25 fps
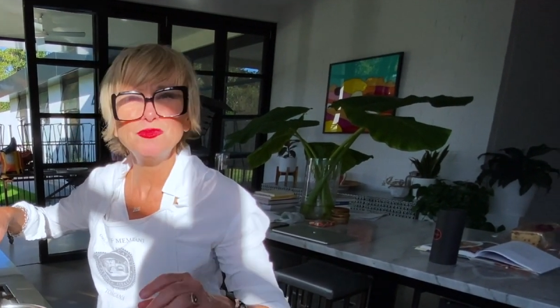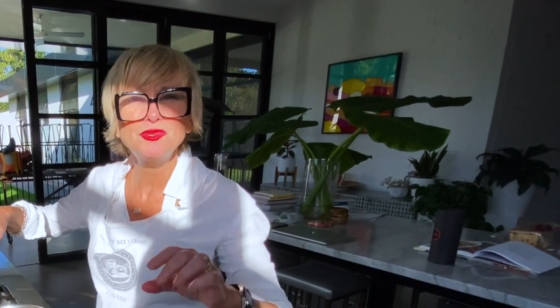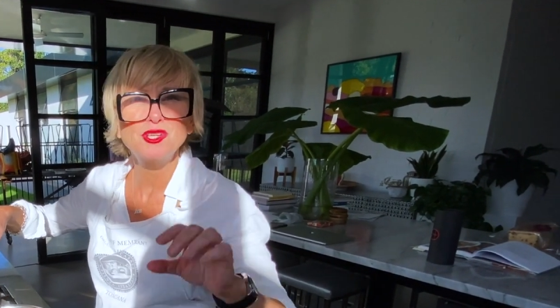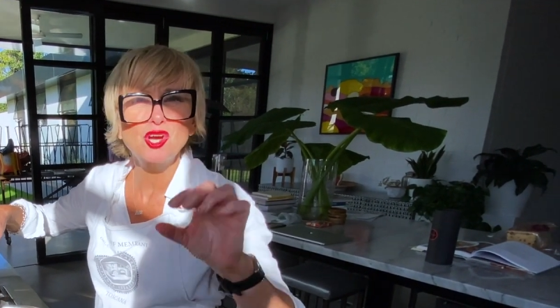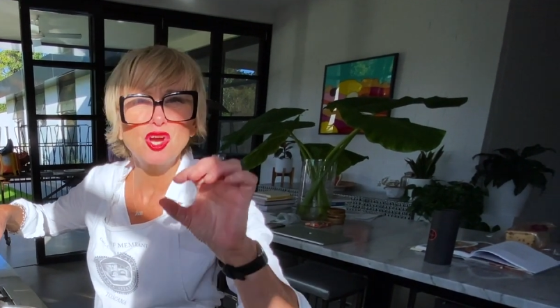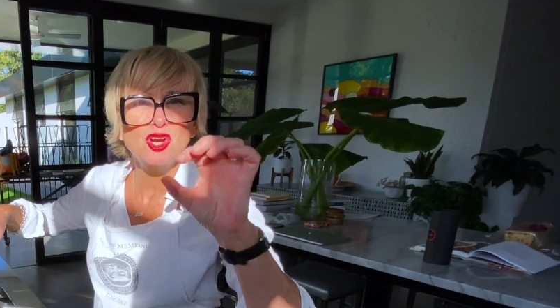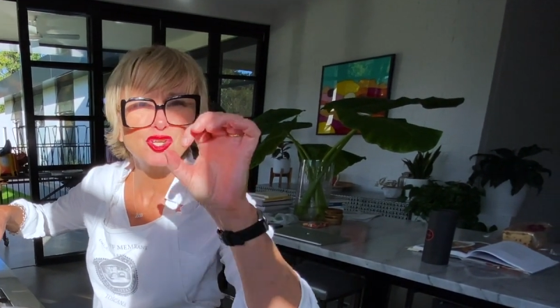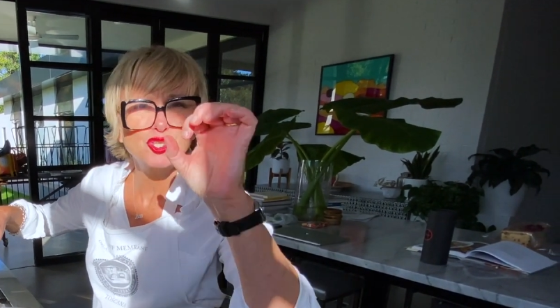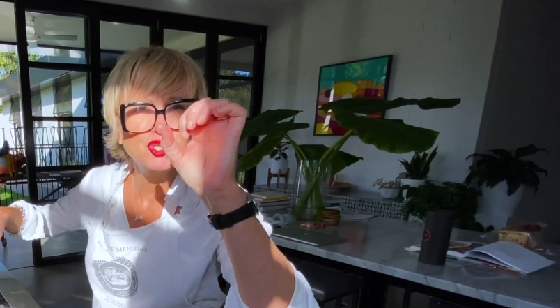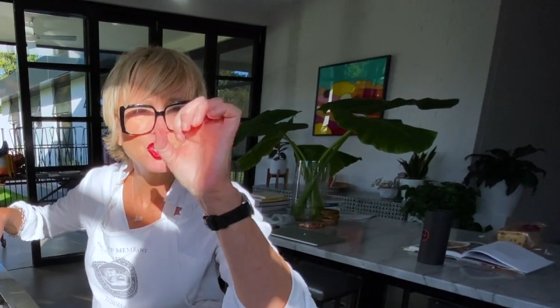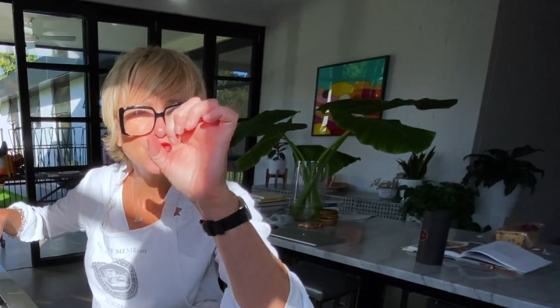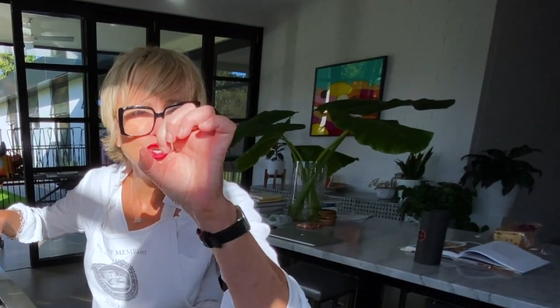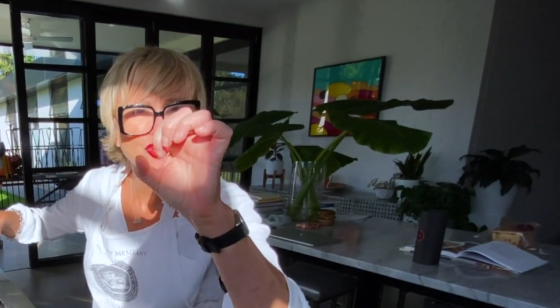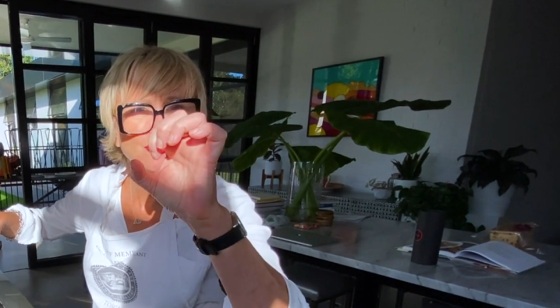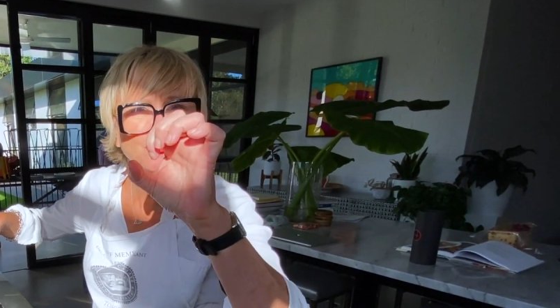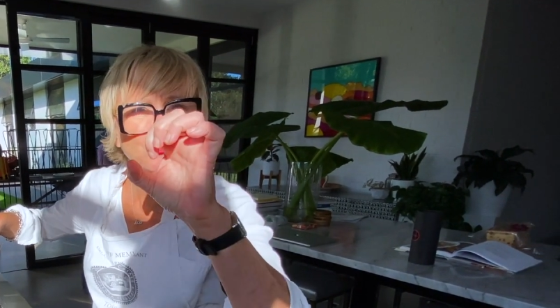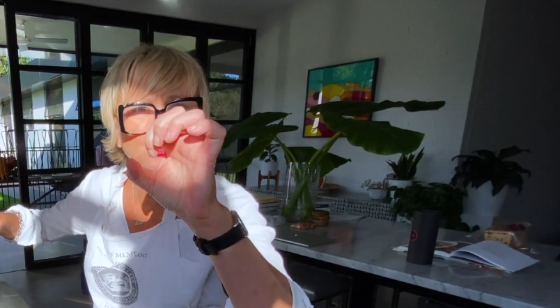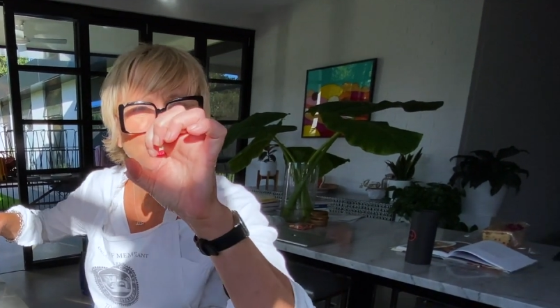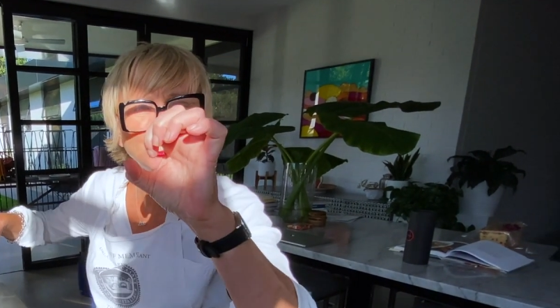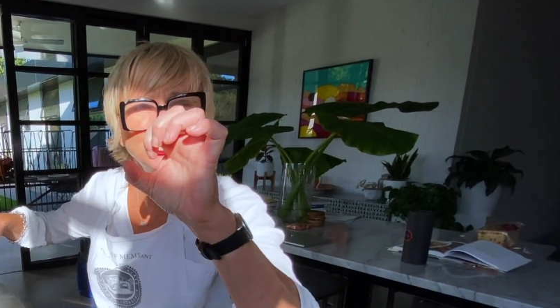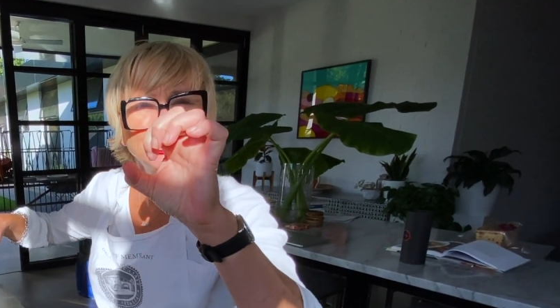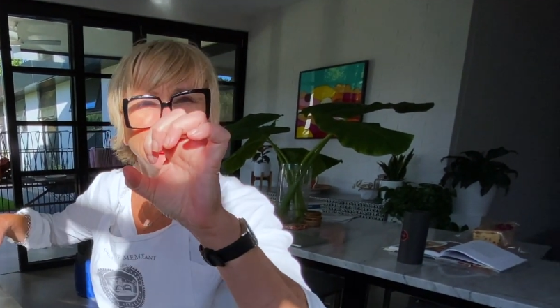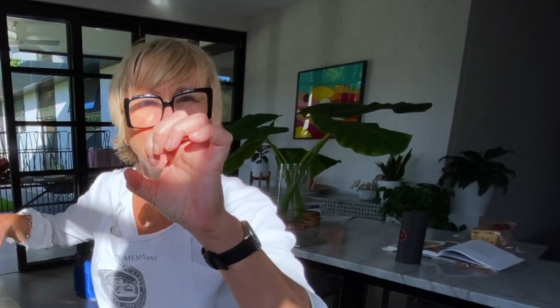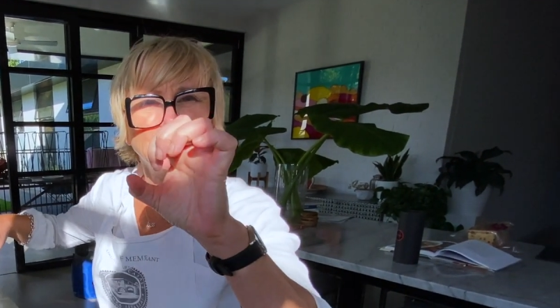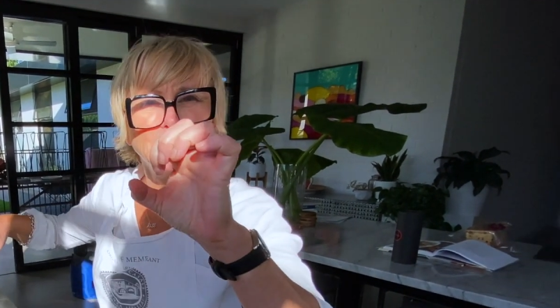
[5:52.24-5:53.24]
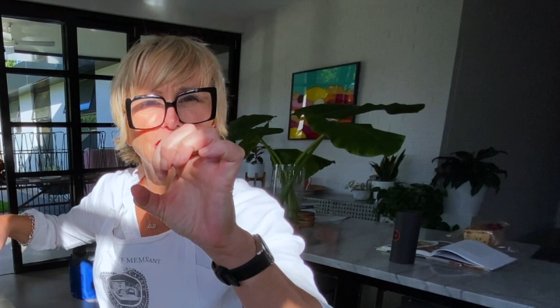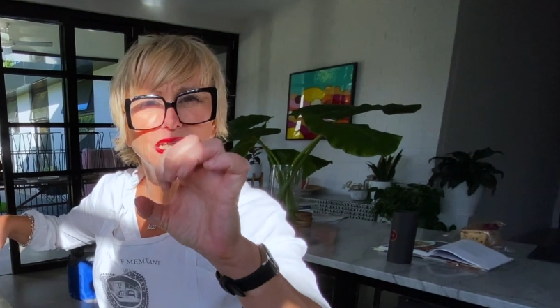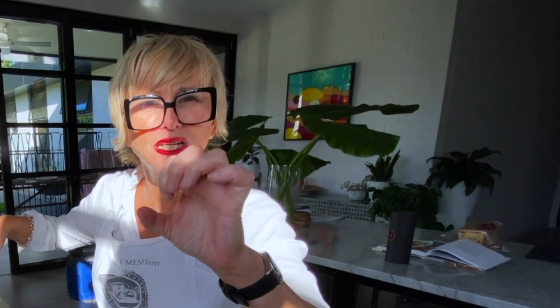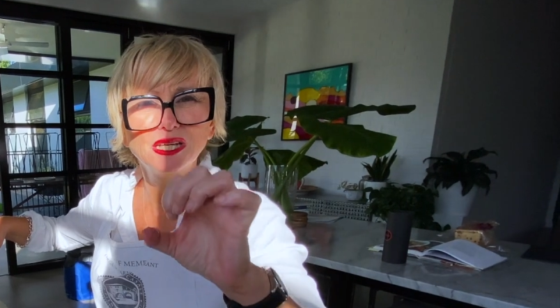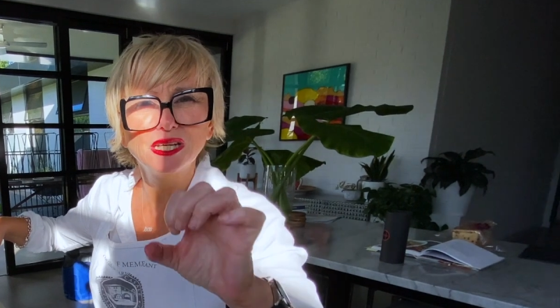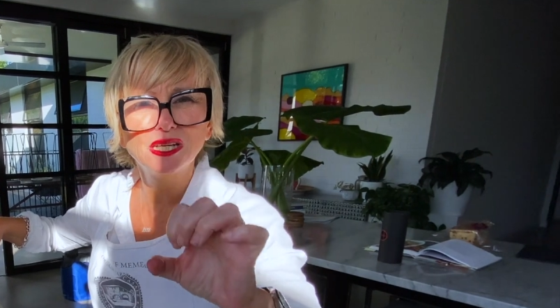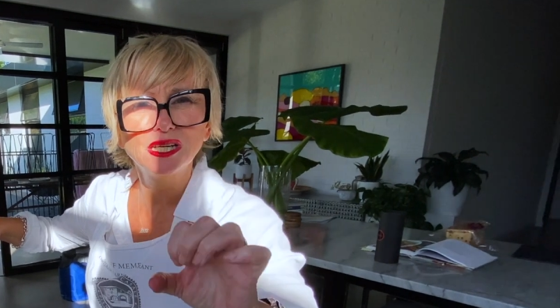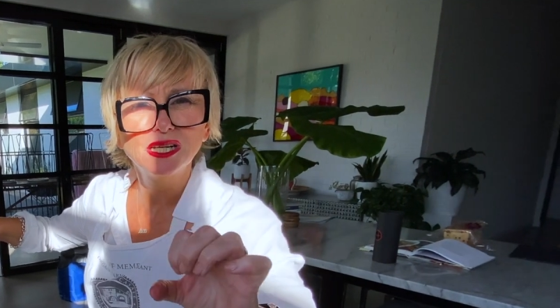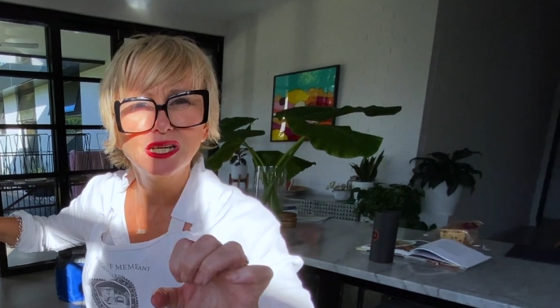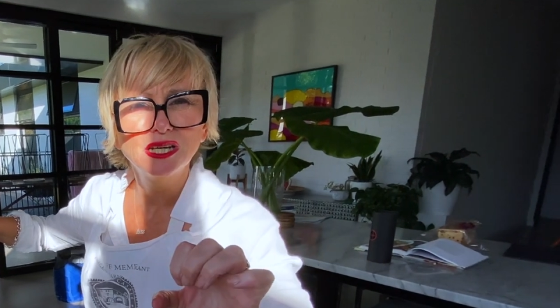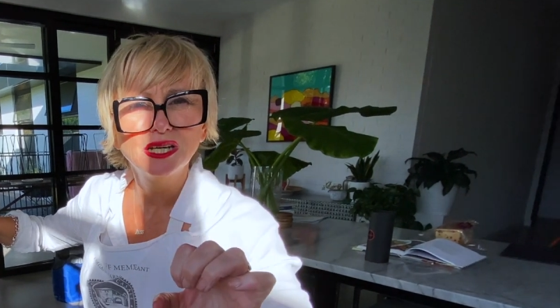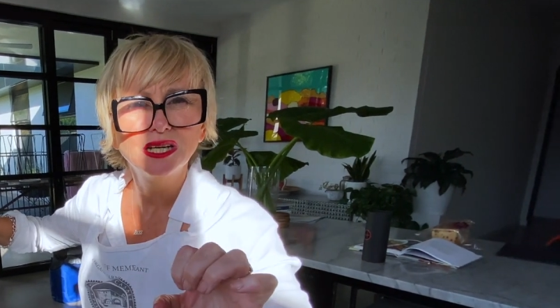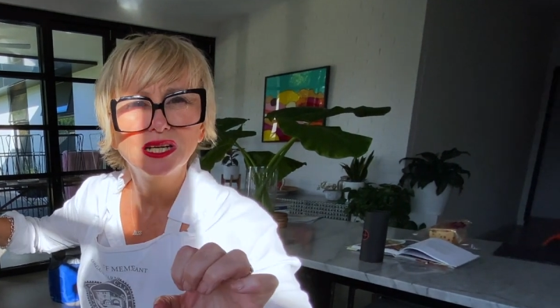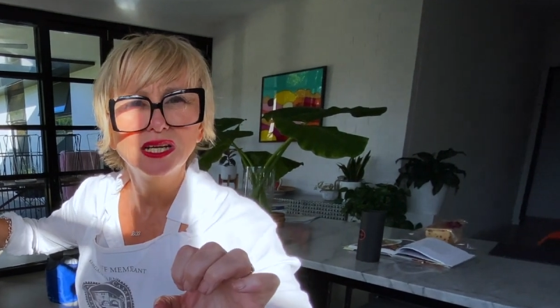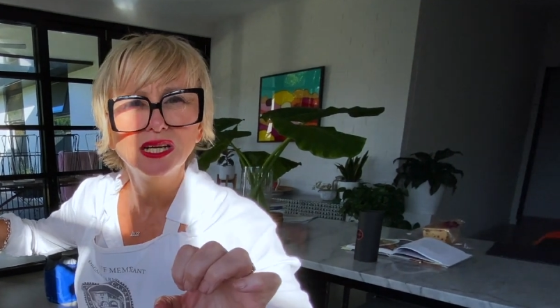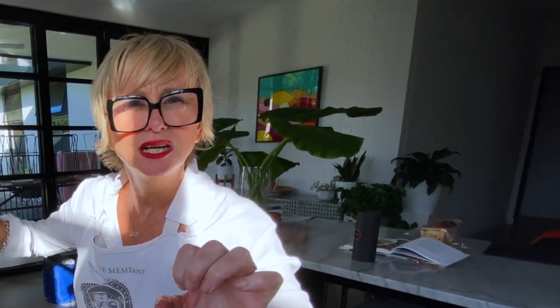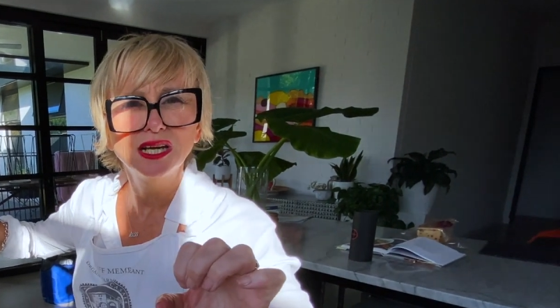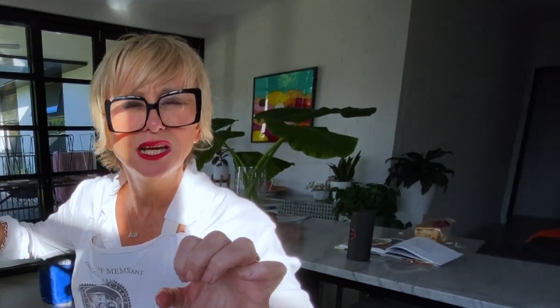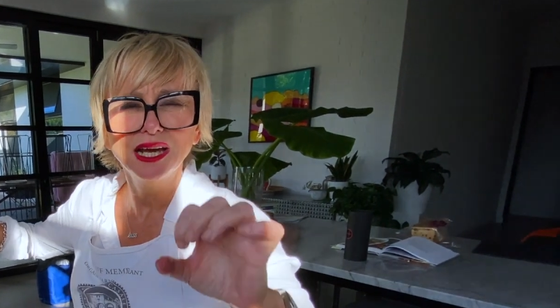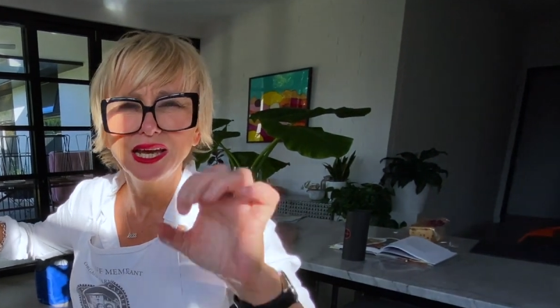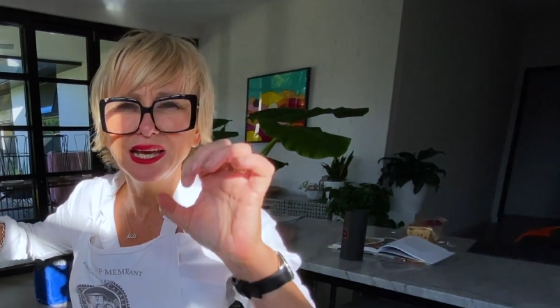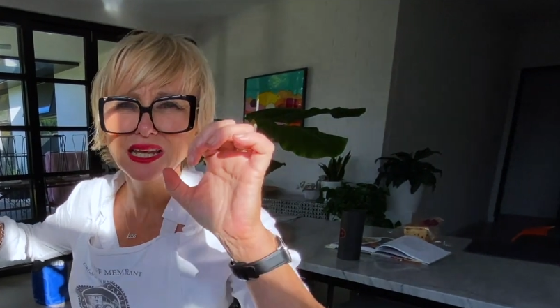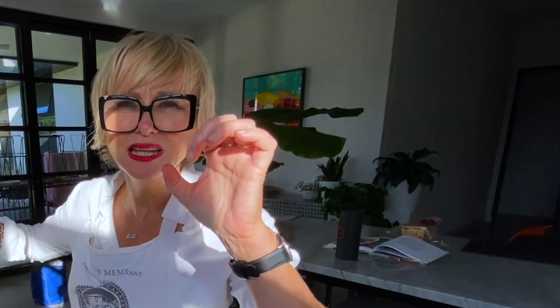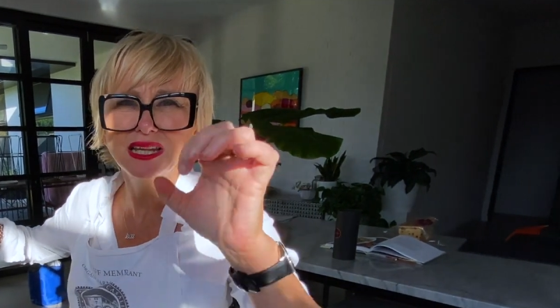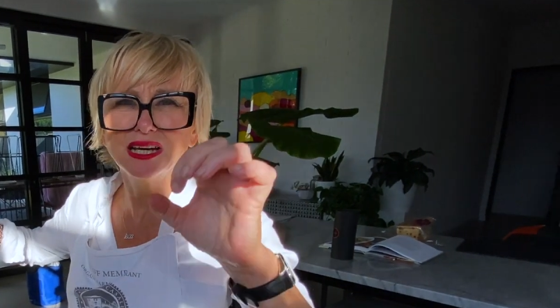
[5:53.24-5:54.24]
them to go too mushy
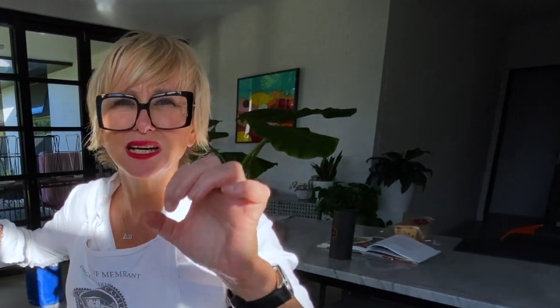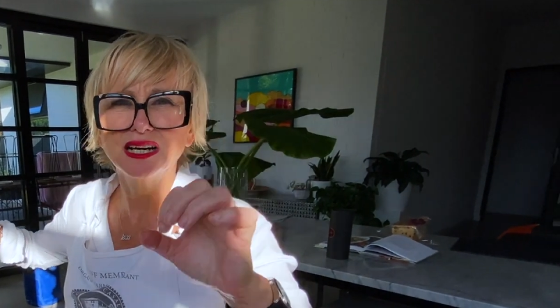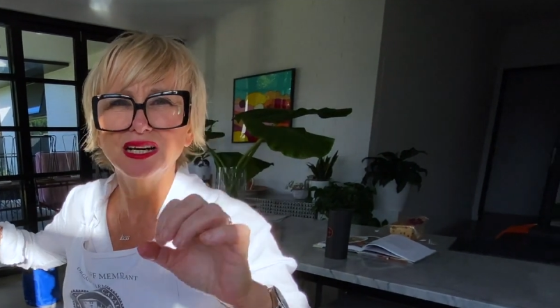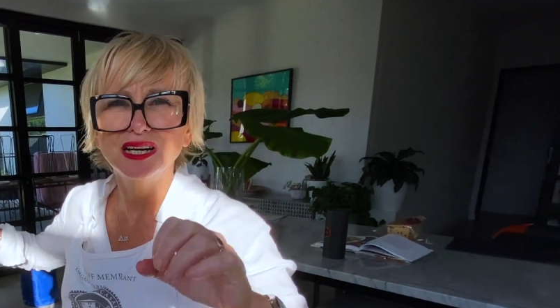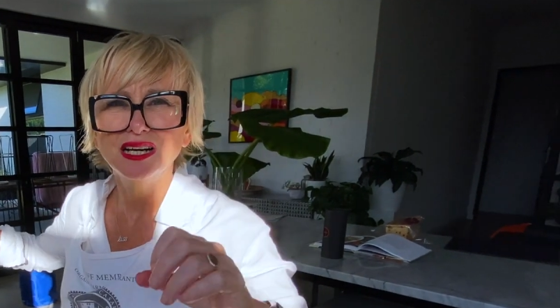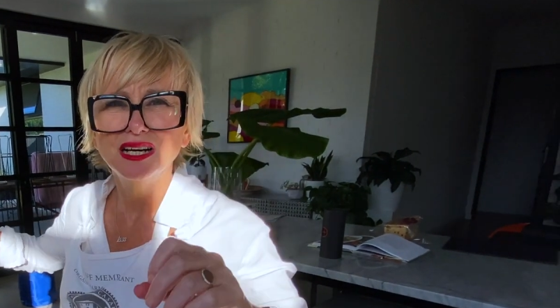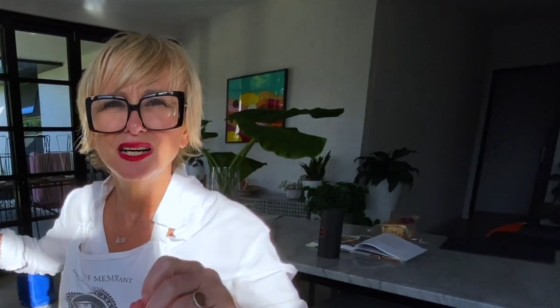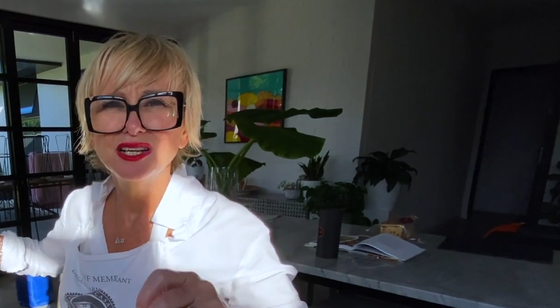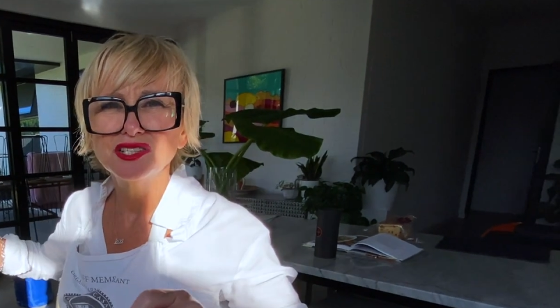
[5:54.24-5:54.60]
either.